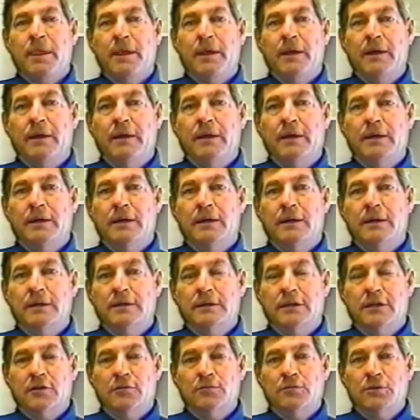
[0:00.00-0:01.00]

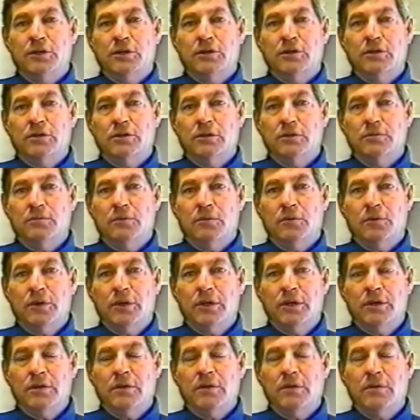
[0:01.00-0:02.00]
Tell them to get a good
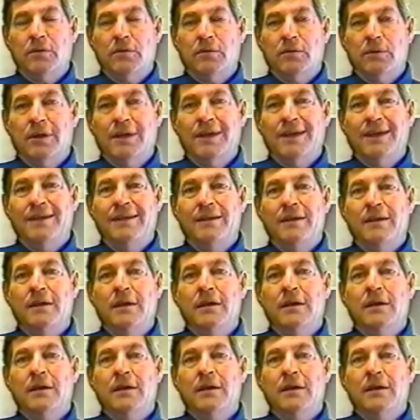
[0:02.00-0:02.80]
marine grade